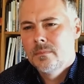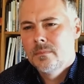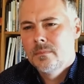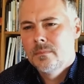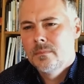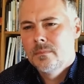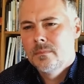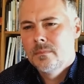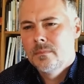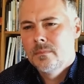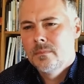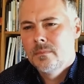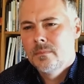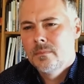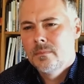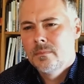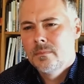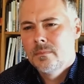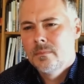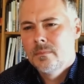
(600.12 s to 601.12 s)

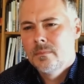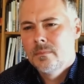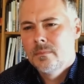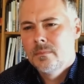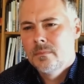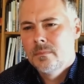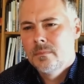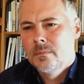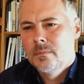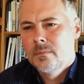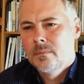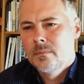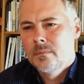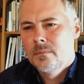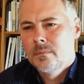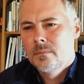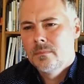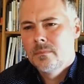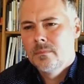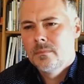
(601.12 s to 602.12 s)

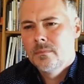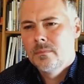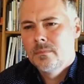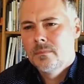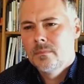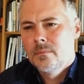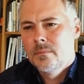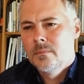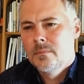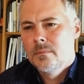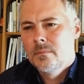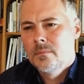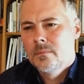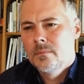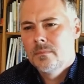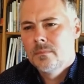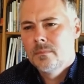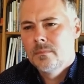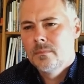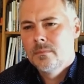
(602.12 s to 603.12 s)

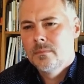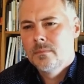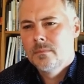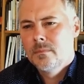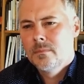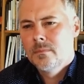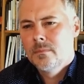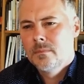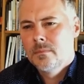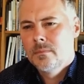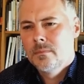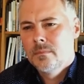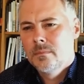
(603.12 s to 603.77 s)
This person isn't speaking.